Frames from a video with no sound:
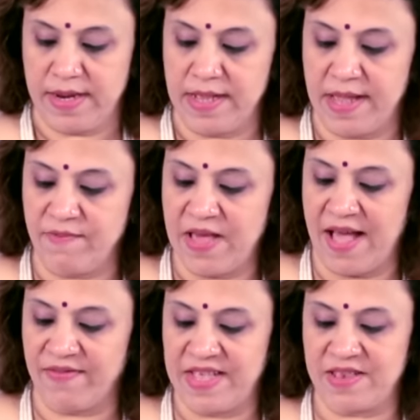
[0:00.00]
Till then we
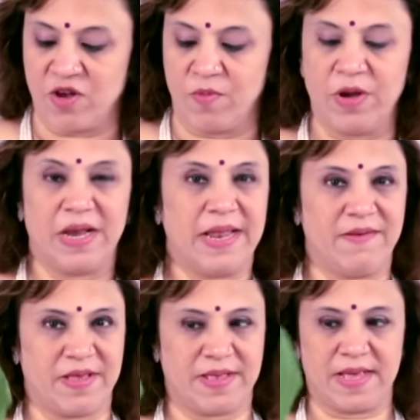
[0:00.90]
have these turmeric
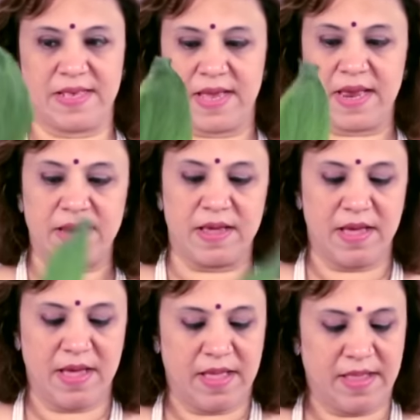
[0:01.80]
leaves as I said.
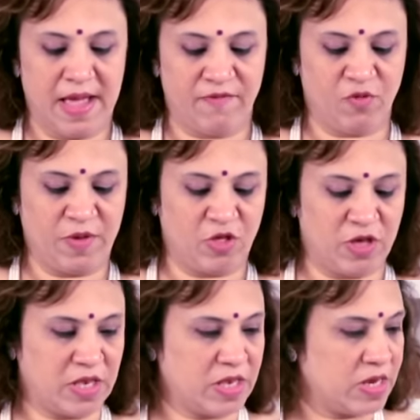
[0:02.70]
They have to be
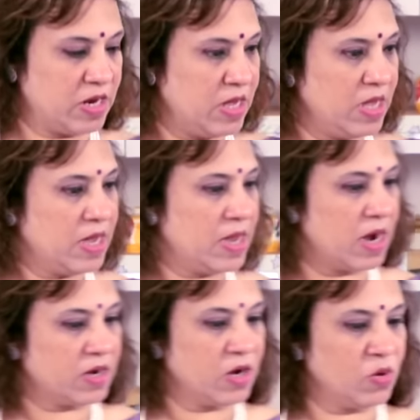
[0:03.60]
just
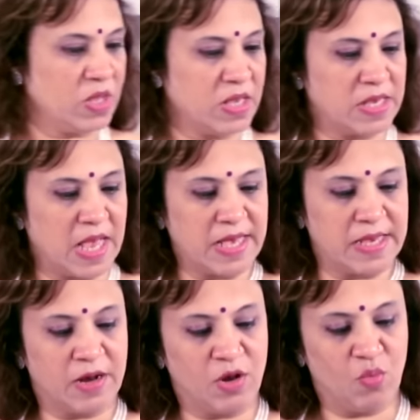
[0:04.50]
cut into the
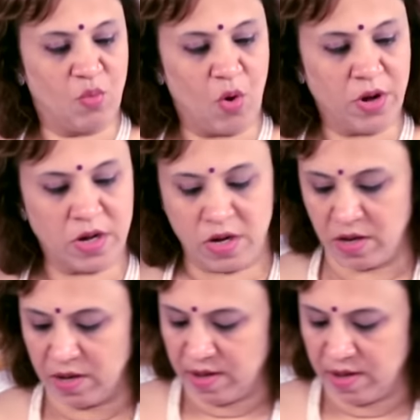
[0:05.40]
size that you want.